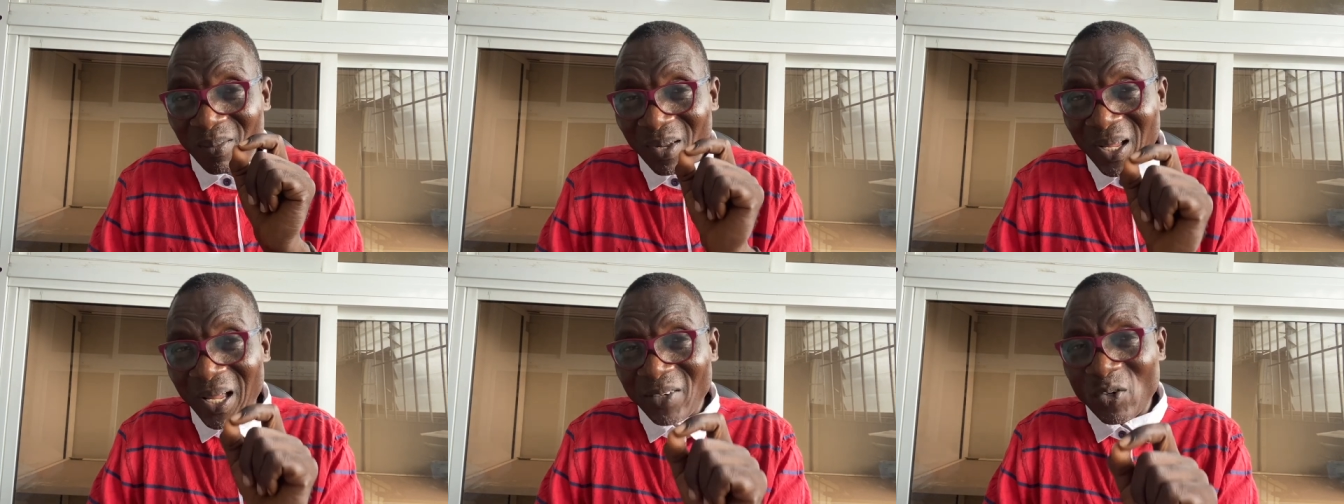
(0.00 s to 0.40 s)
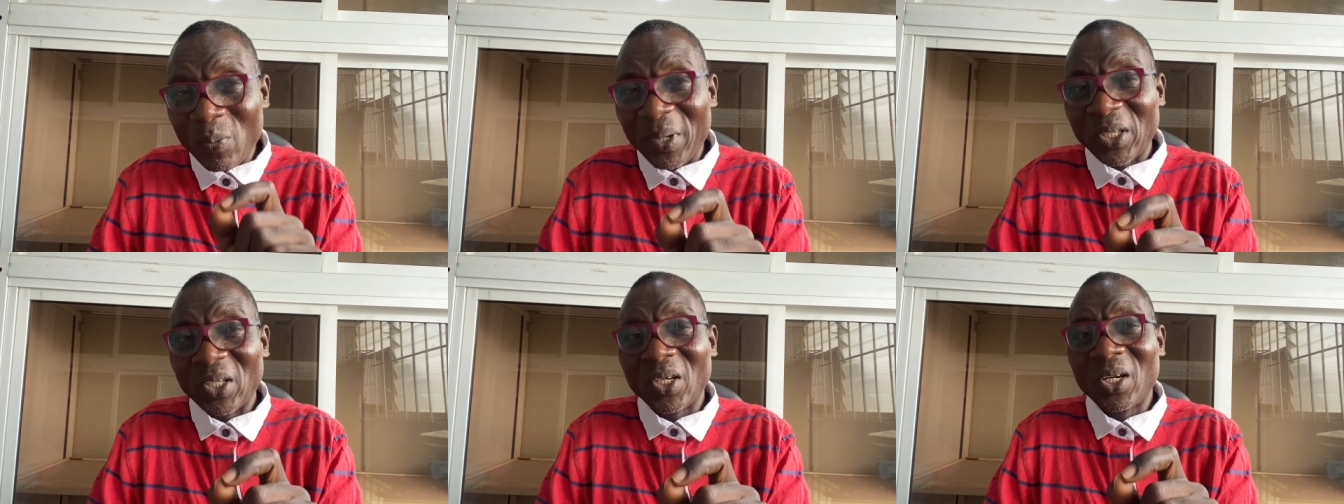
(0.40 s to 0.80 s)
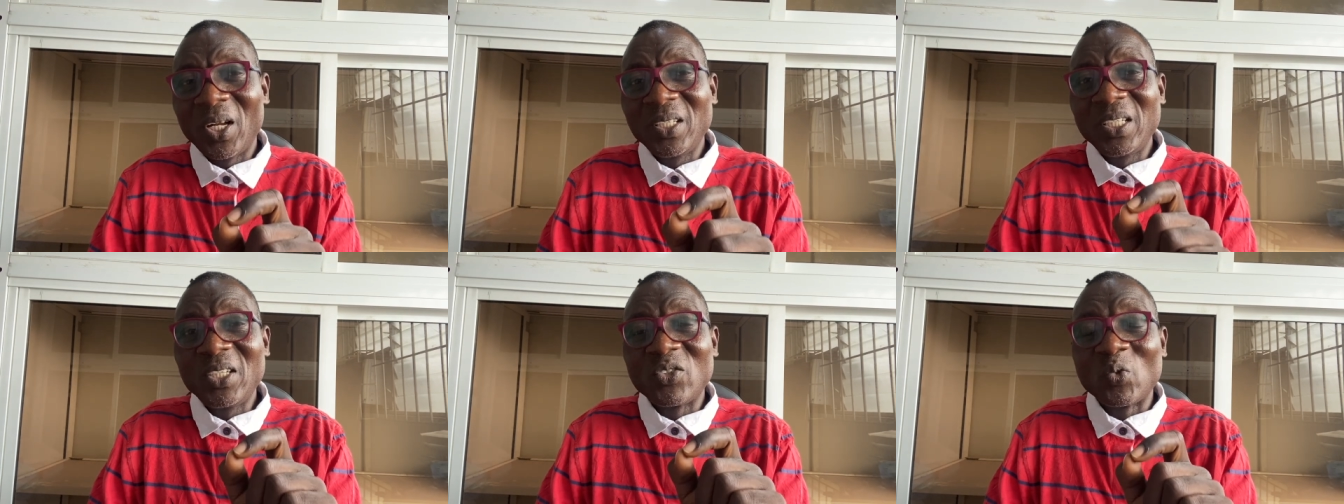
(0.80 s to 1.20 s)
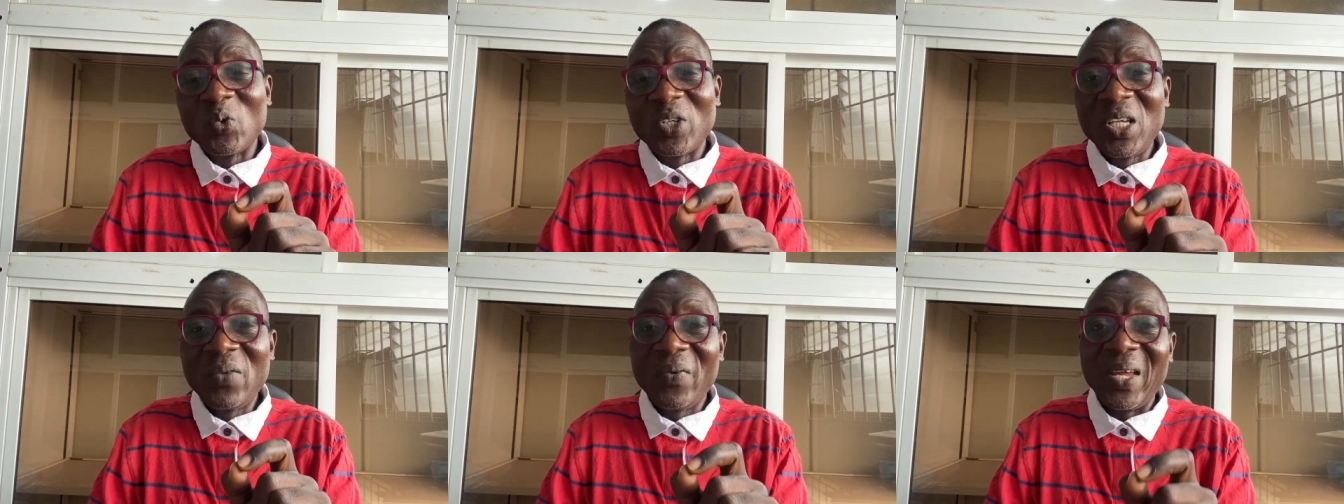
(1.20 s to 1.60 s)
ethnomethodology is to
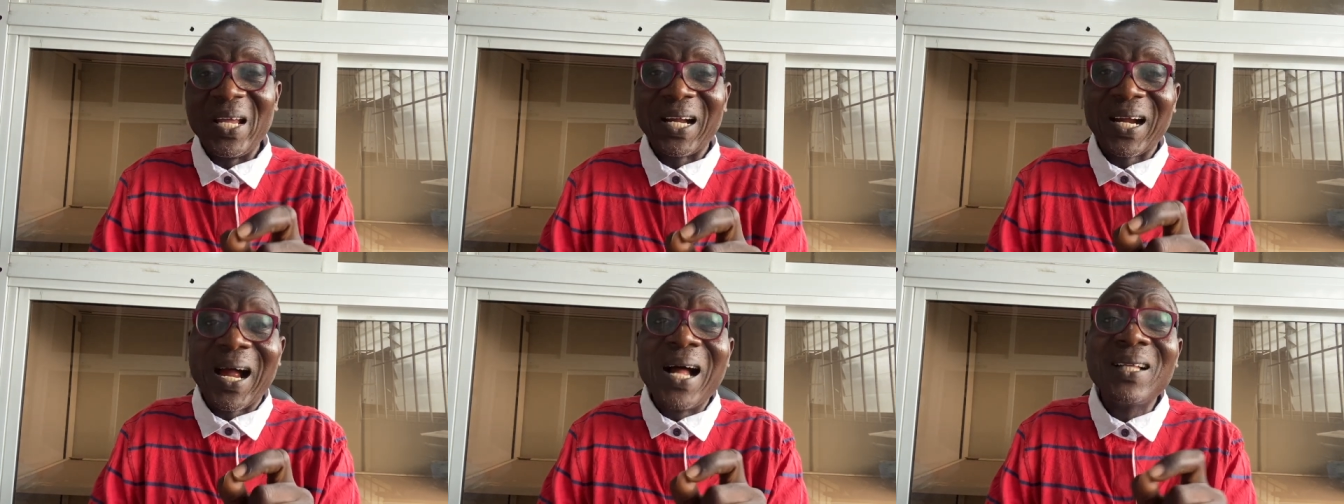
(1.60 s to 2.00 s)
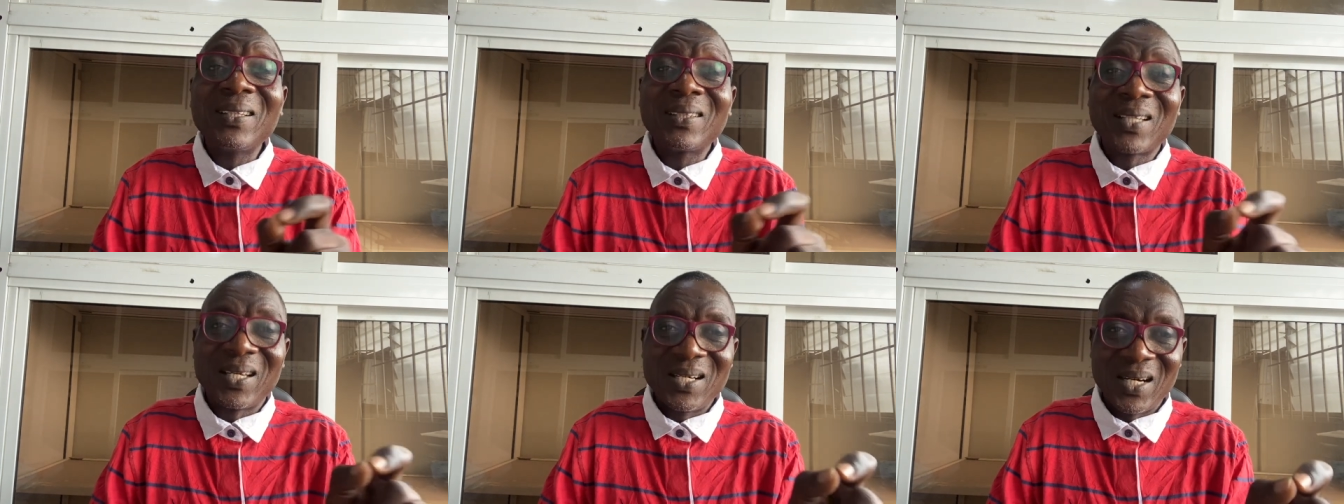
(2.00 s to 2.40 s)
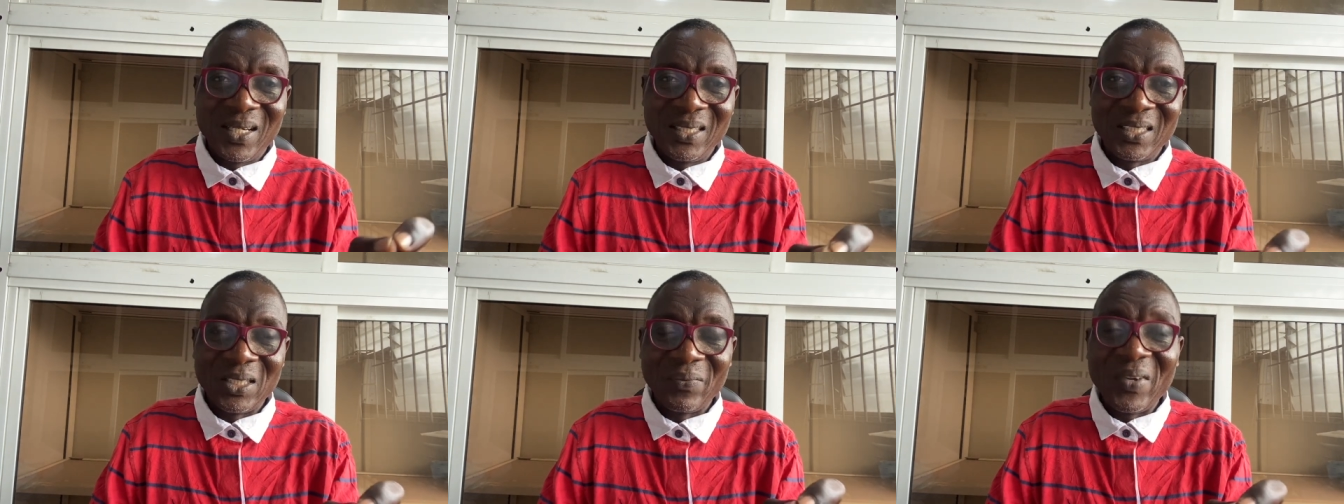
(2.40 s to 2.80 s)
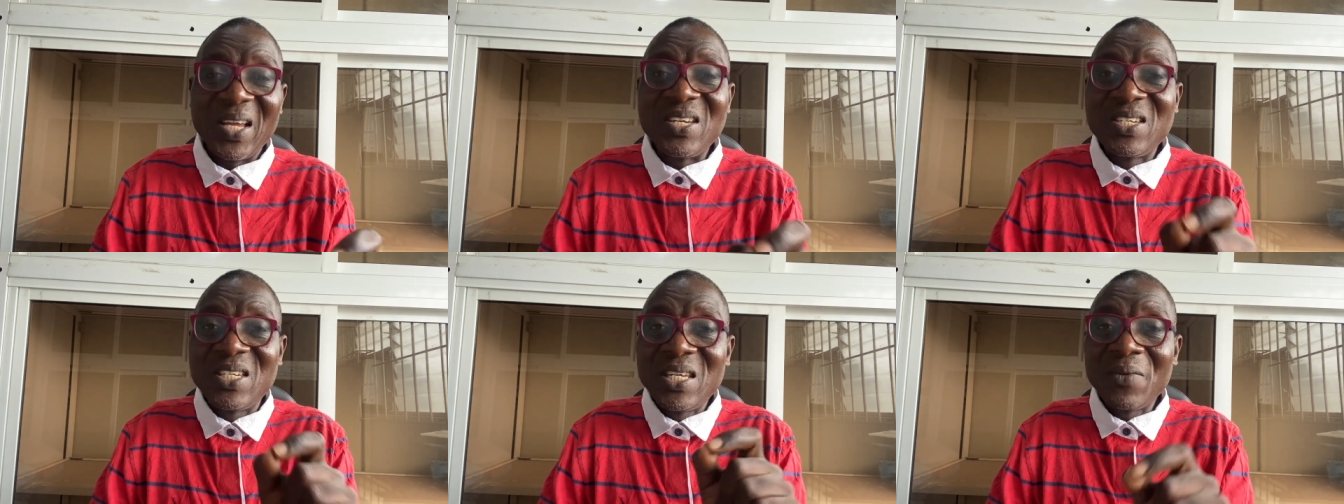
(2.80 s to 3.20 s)
give a counter-narrative, a
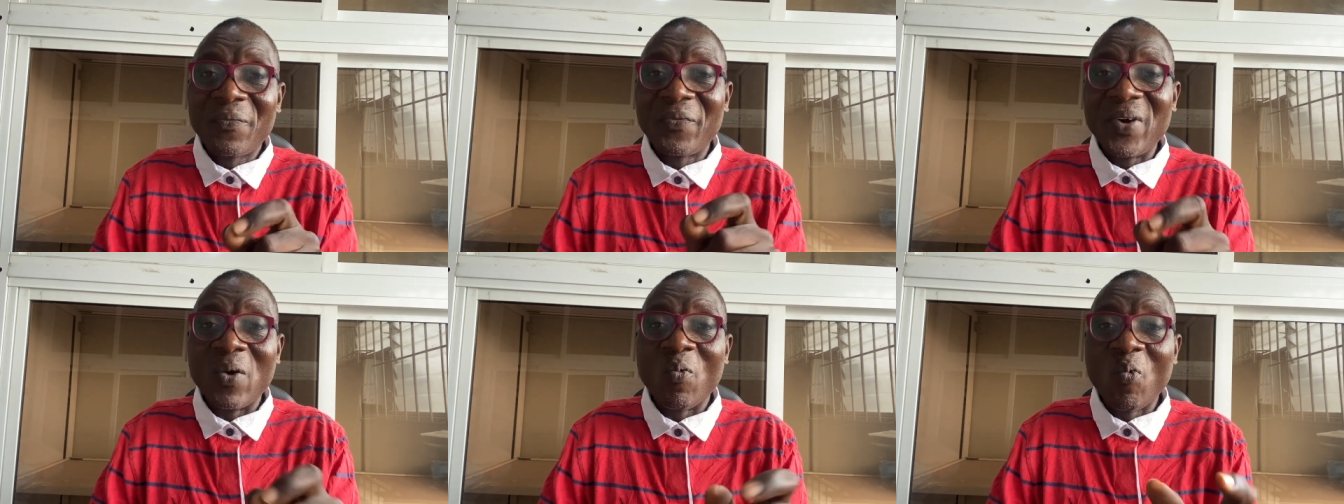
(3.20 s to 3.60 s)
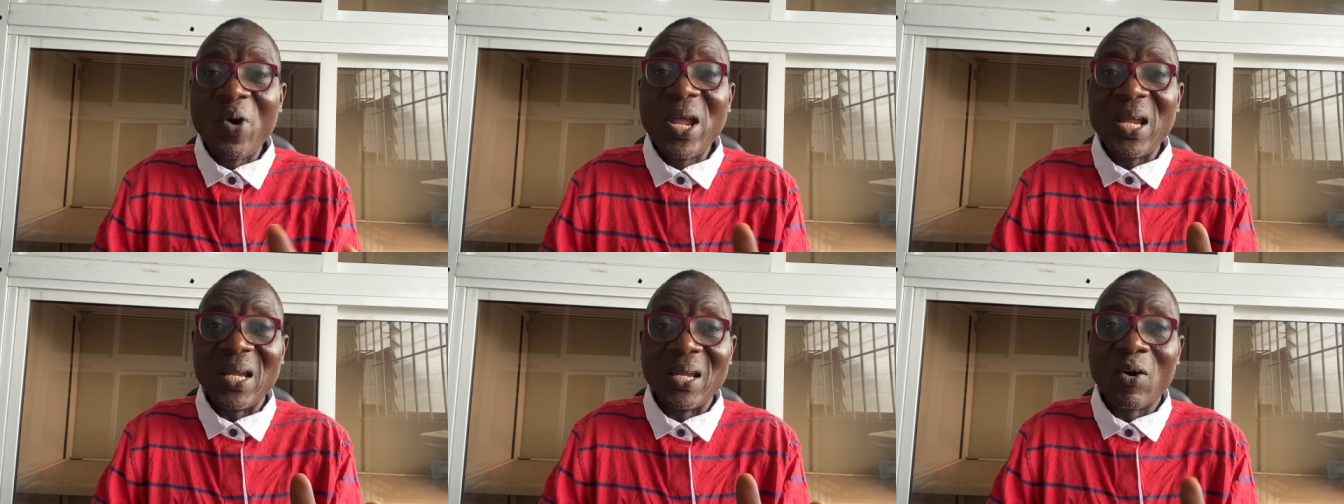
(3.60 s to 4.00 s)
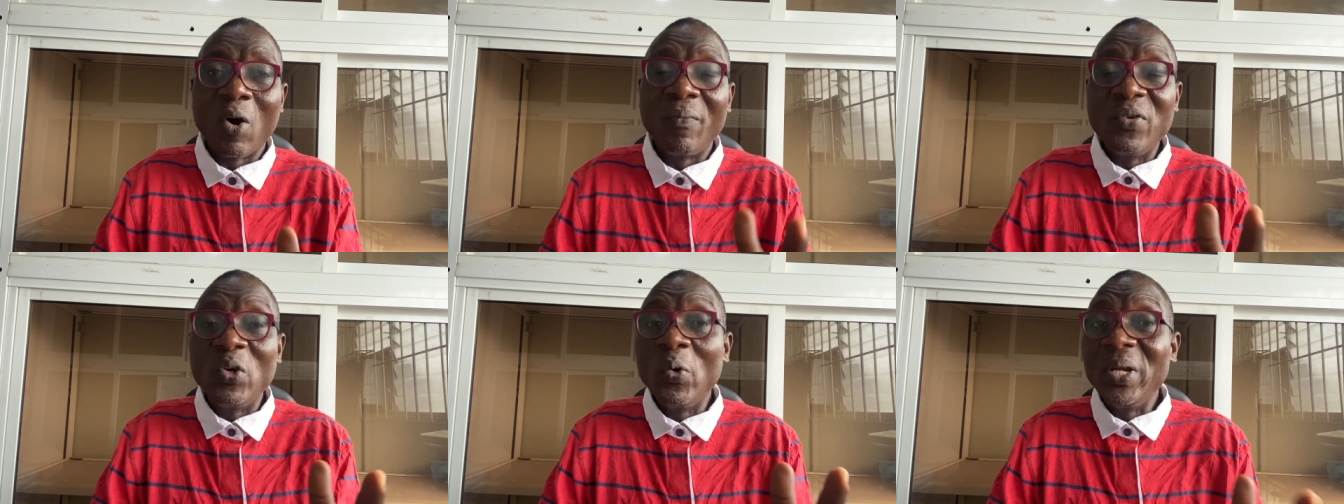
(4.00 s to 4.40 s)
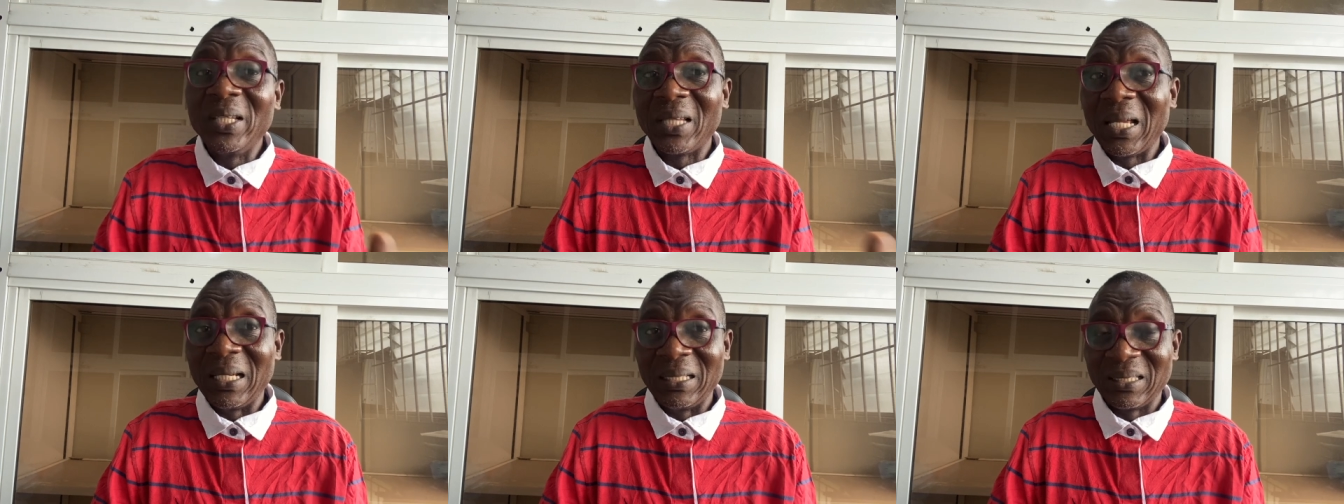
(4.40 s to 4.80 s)
different way of doing
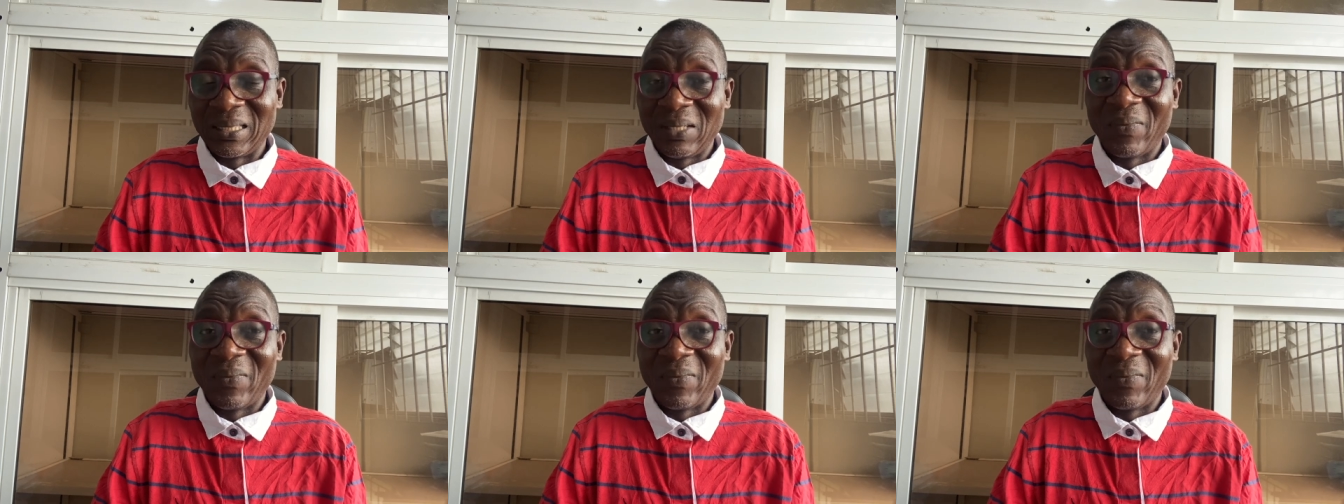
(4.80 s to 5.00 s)
things.